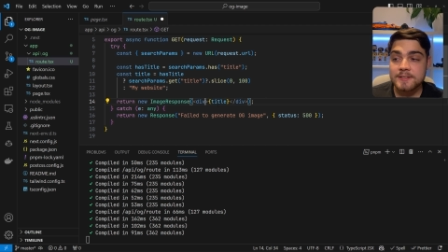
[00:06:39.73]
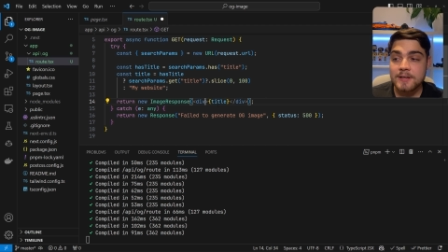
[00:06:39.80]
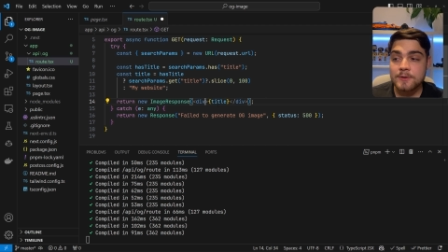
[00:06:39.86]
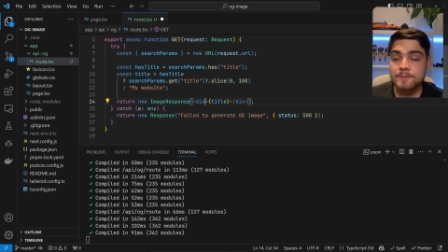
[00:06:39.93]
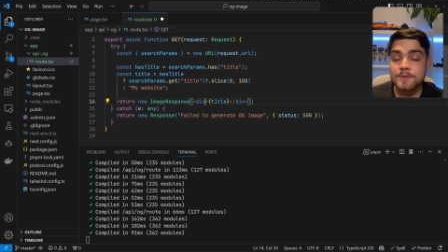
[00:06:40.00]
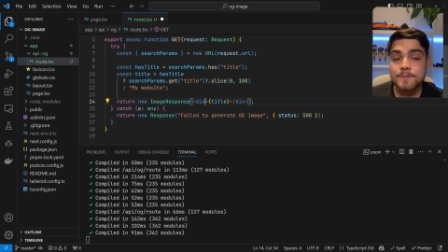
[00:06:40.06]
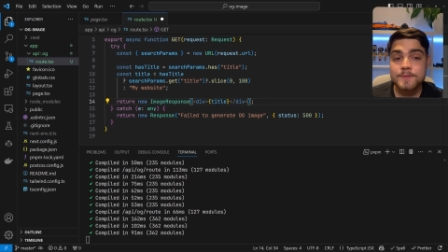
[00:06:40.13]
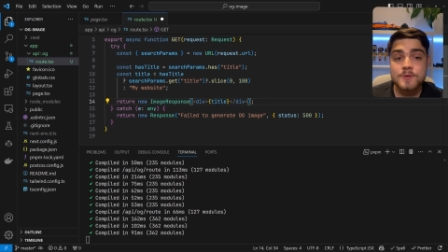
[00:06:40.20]
Now,
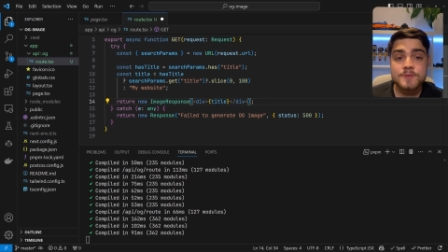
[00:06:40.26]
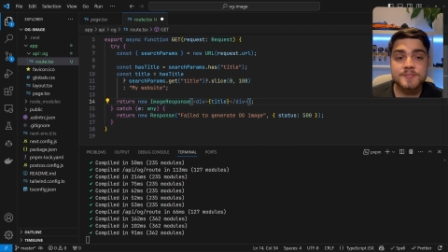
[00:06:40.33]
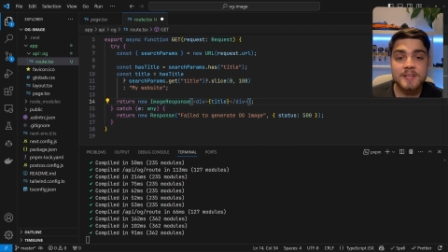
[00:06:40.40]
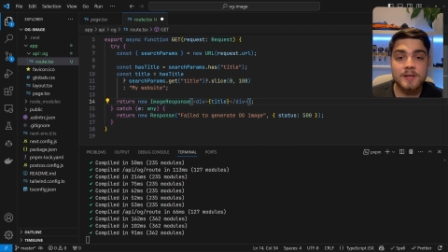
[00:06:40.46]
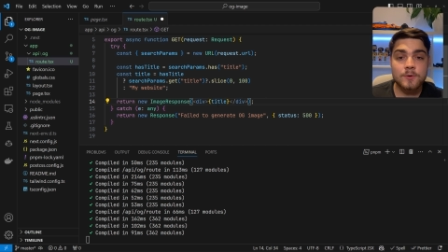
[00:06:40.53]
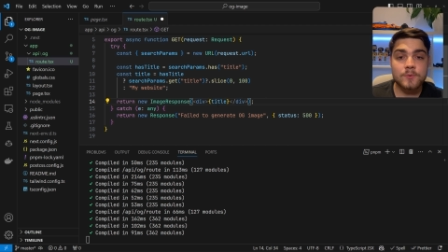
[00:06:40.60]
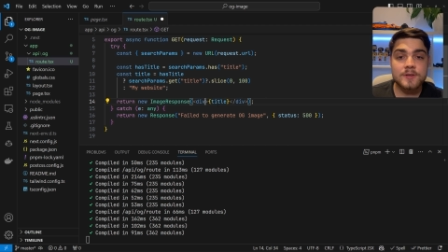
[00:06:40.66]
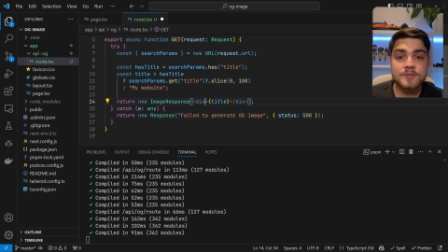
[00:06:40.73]
if you've used
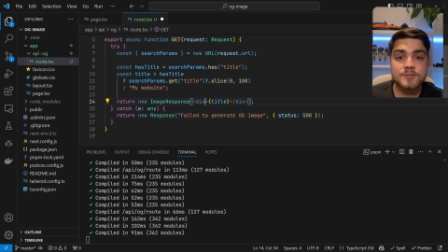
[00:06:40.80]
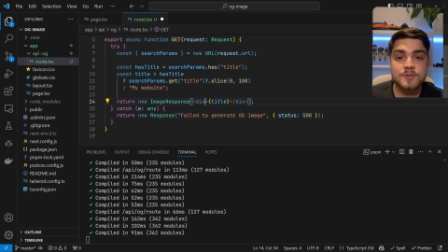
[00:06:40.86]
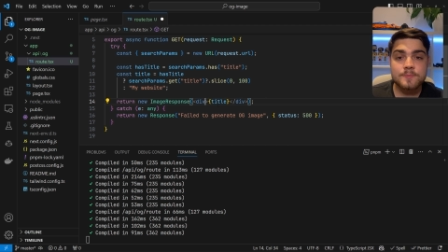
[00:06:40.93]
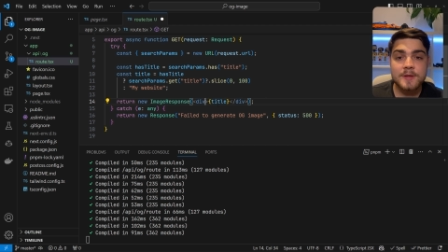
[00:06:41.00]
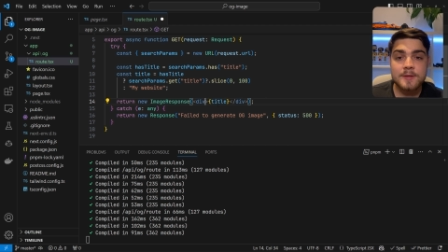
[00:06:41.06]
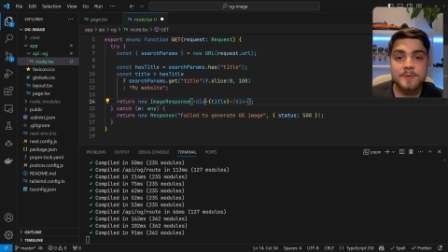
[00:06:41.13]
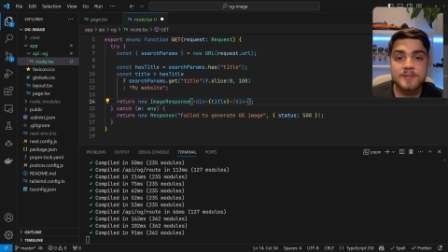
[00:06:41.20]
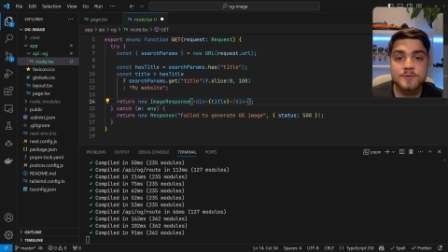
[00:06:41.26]
Tailwind, you
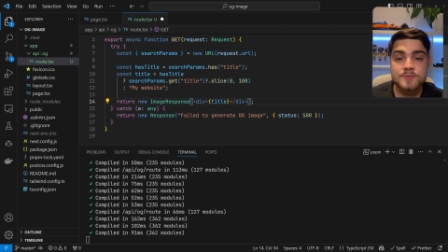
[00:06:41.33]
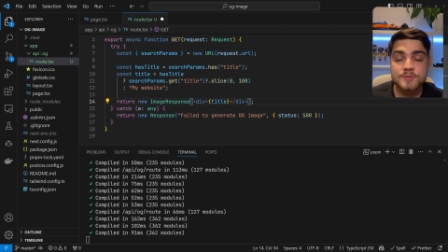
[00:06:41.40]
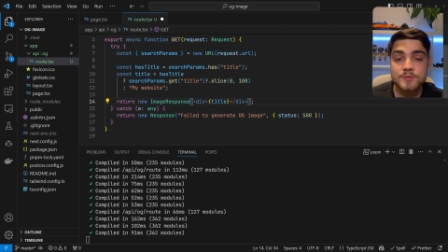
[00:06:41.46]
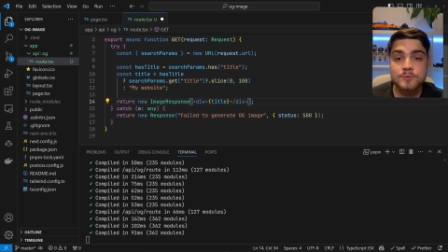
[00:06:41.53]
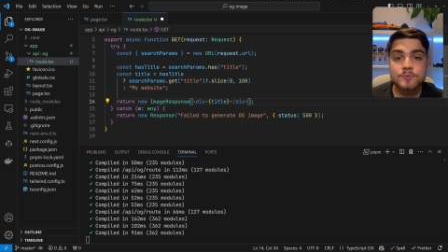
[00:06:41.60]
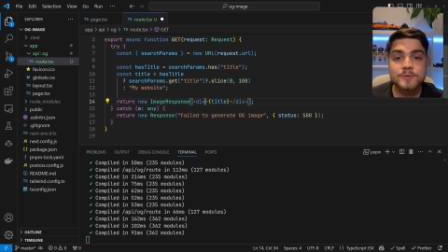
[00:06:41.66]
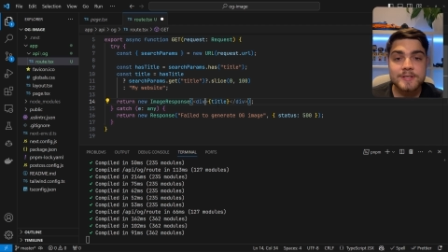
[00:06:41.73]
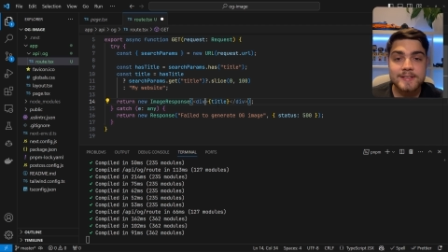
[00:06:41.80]
may be used
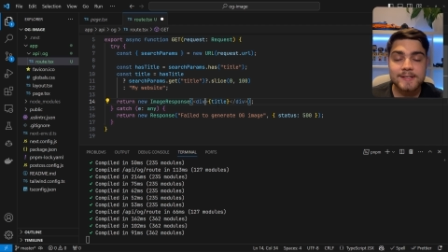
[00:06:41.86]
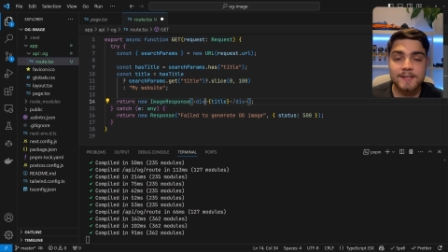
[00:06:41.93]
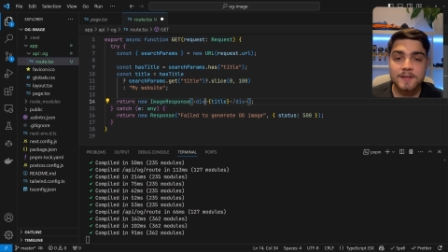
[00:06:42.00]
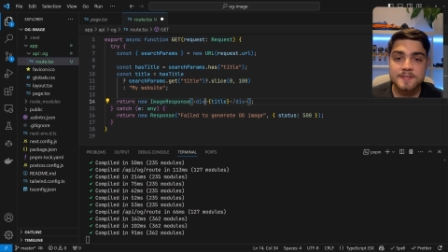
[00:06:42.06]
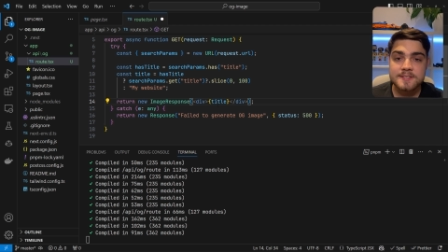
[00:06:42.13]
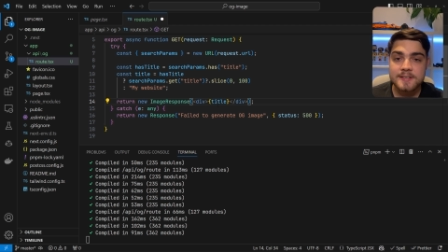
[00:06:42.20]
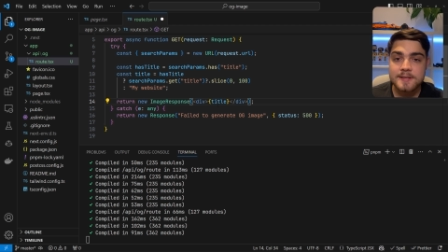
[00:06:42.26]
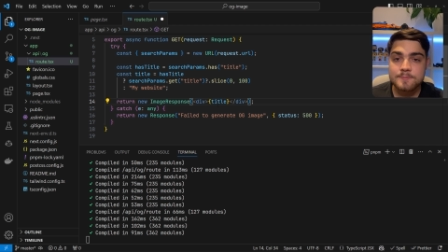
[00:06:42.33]
to the
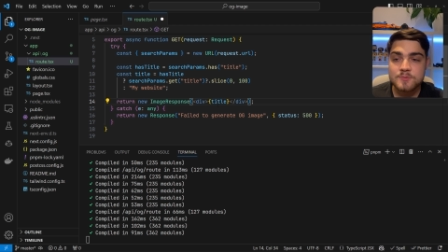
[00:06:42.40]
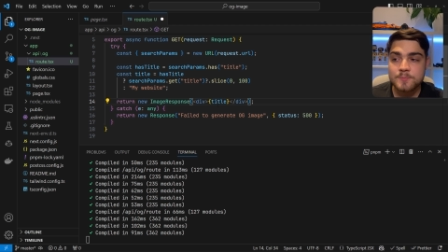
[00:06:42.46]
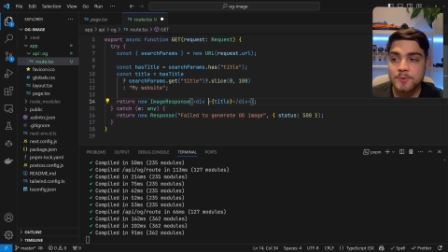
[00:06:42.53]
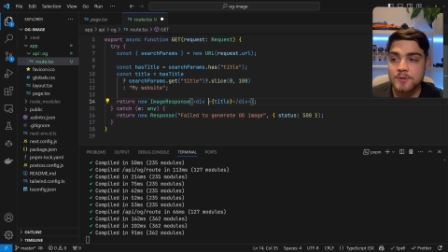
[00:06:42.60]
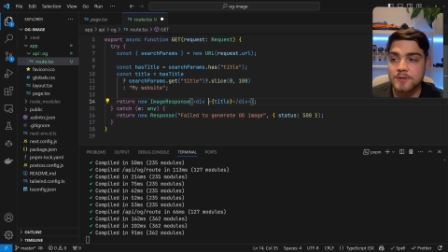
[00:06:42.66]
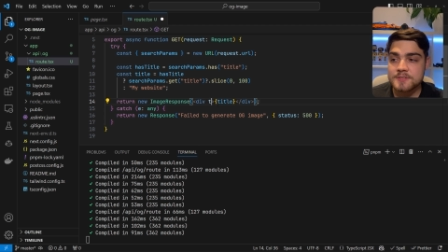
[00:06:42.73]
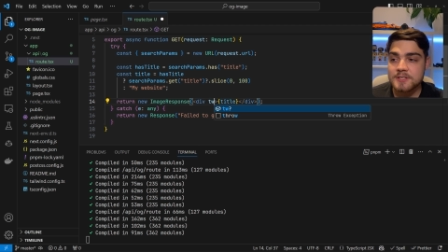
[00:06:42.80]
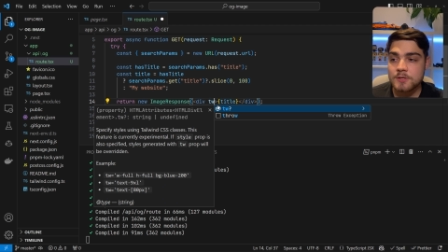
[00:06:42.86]
class name to
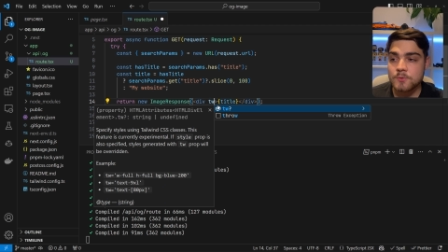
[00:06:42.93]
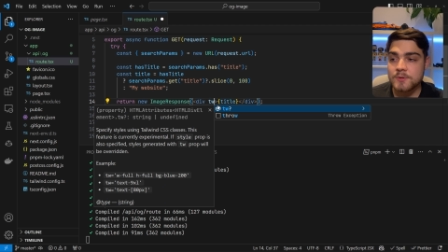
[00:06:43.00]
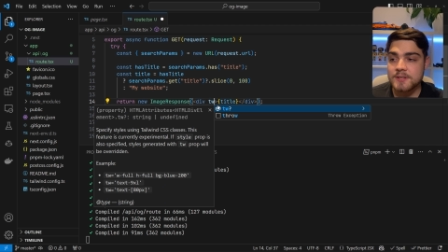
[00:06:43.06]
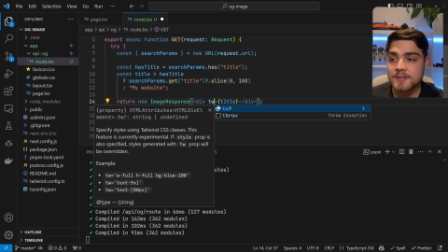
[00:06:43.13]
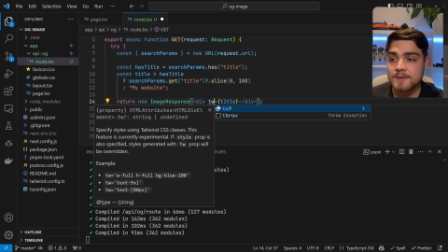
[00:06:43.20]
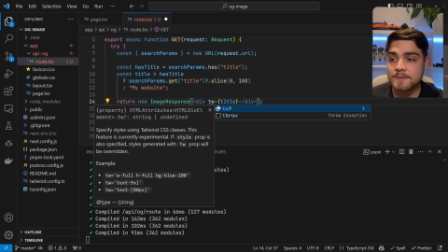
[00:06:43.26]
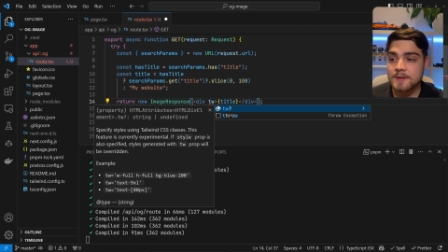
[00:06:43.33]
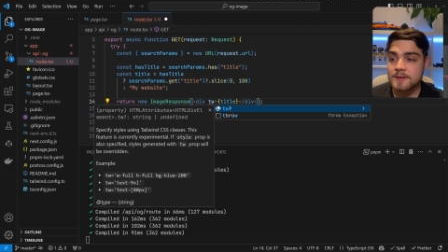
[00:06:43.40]
put our Tailwind
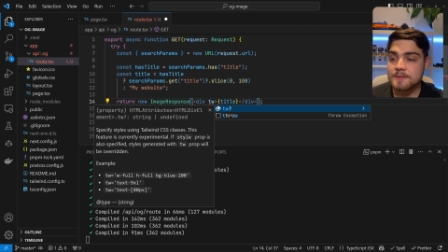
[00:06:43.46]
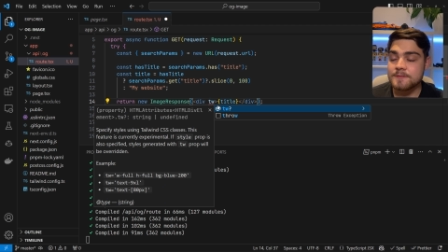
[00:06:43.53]
in.